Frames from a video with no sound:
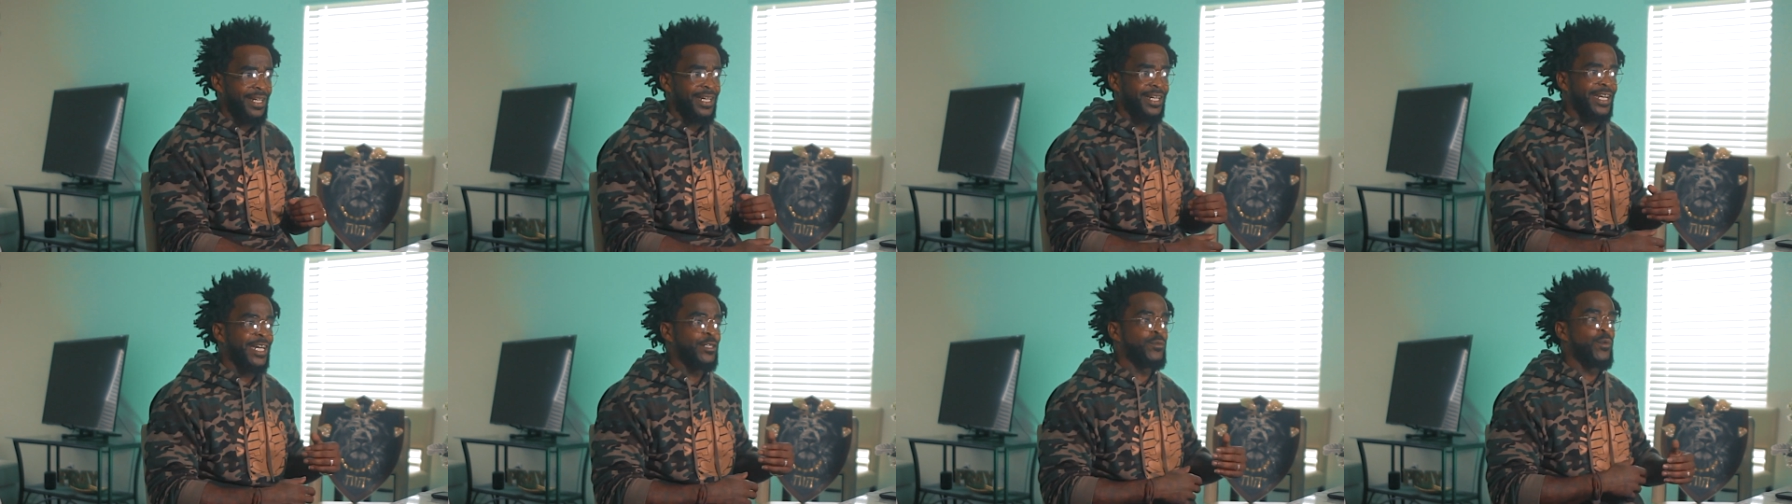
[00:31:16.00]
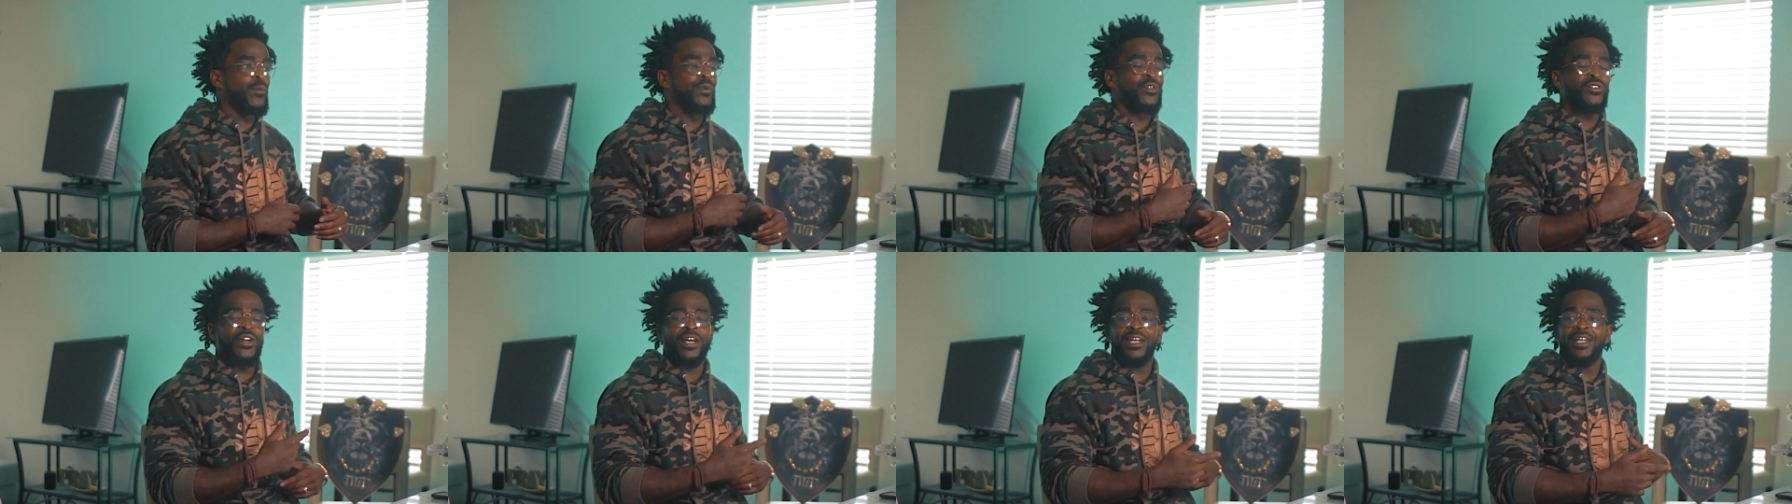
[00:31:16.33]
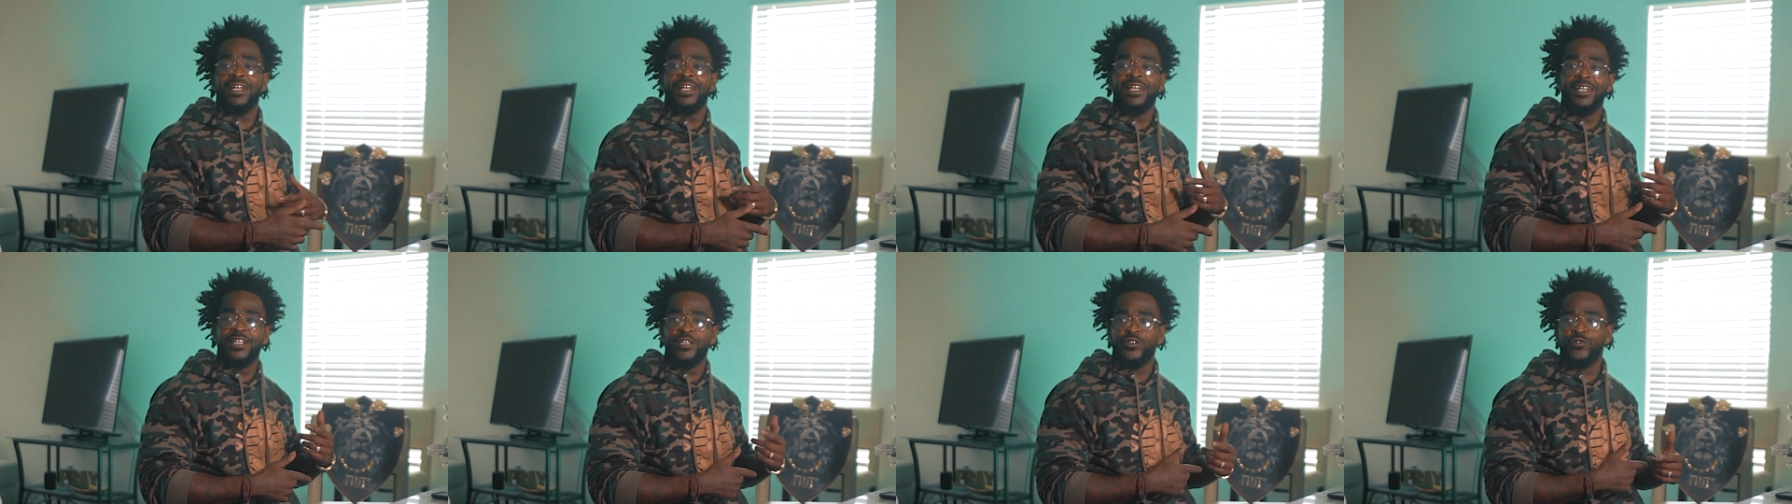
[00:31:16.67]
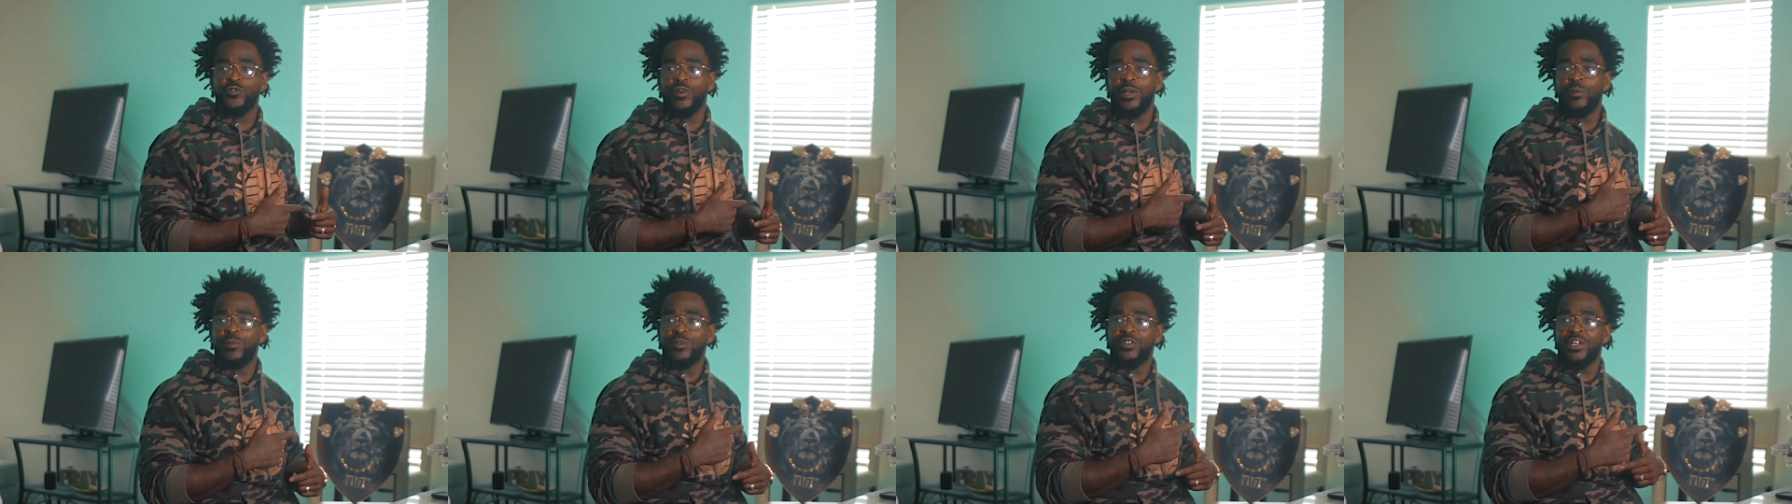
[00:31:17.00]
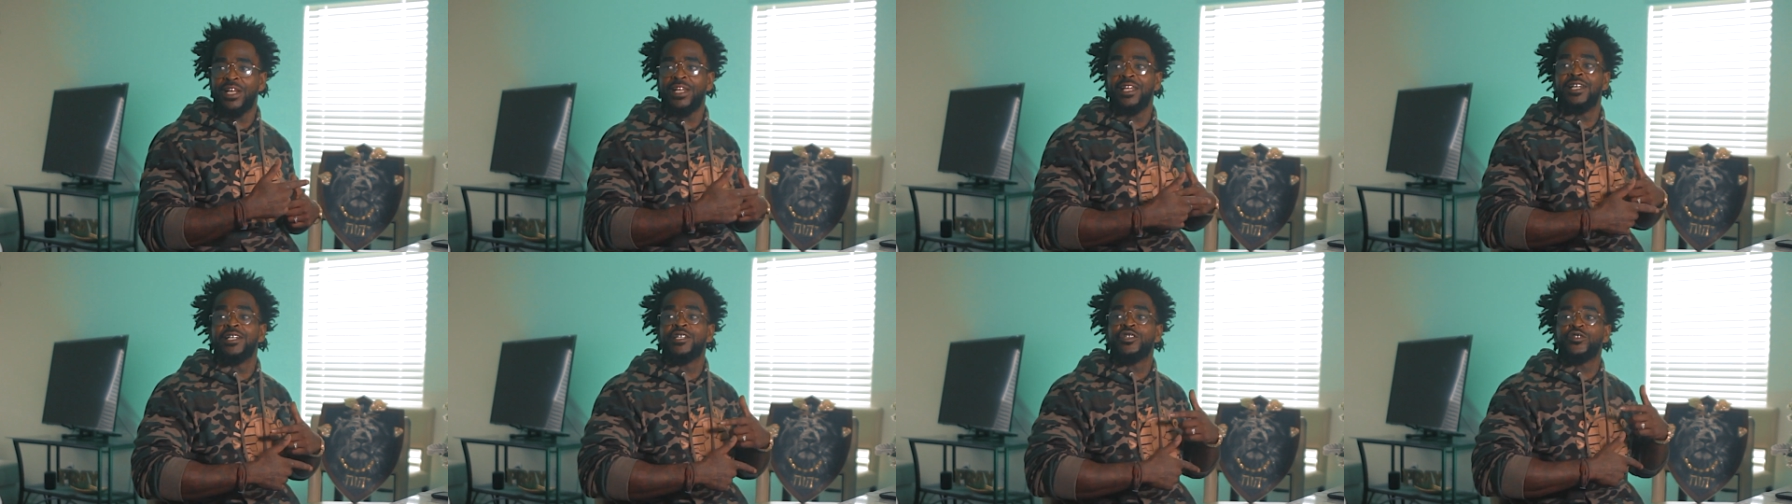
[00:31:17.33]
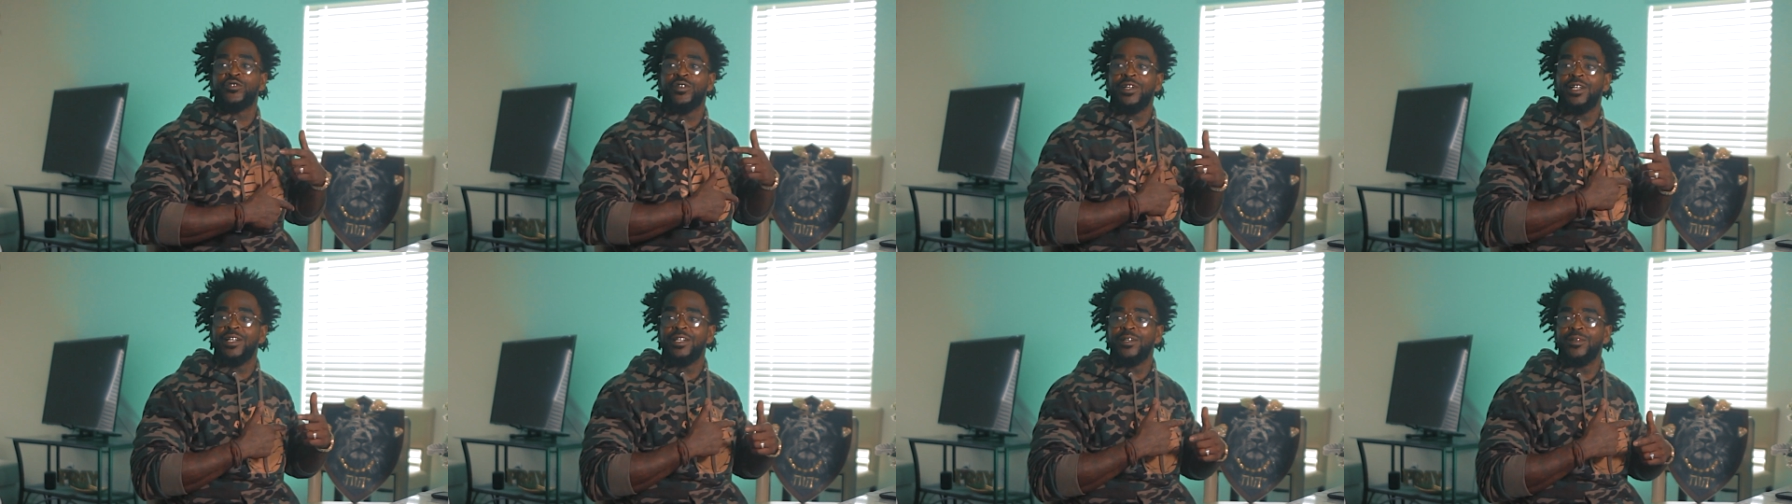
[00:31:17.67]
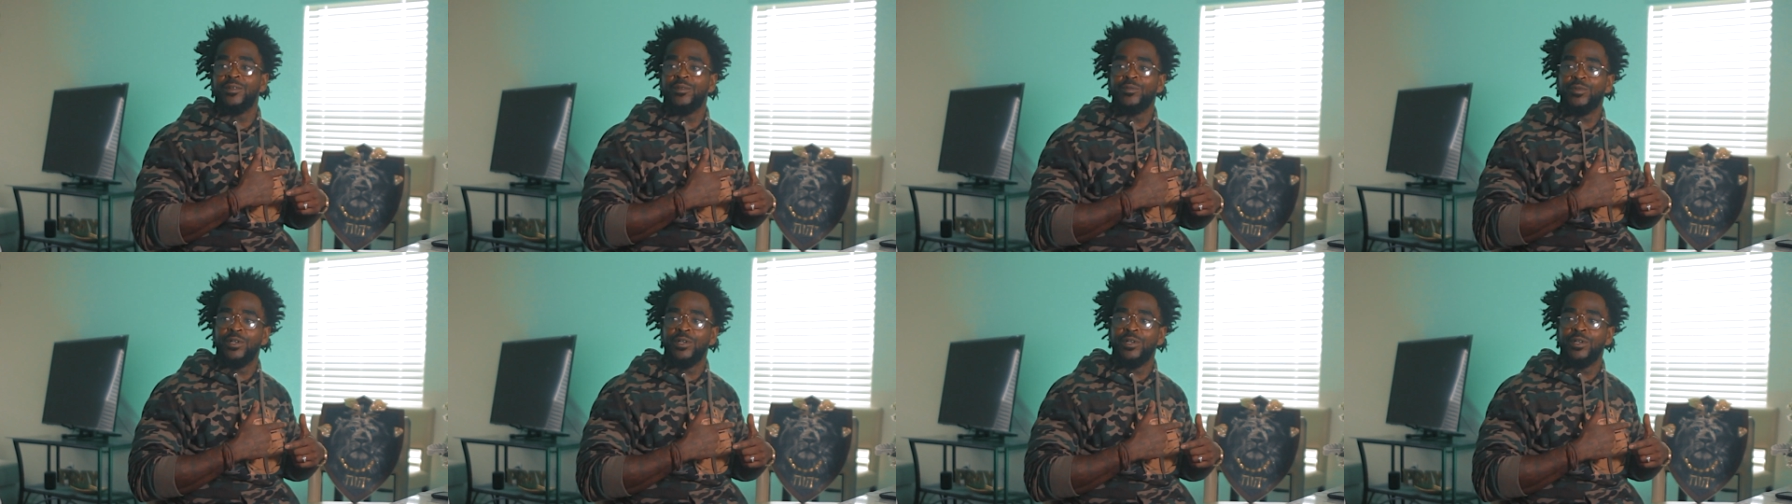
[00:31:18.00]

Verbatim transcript: and that's what we're trying to illustrate. We're trying to illustrate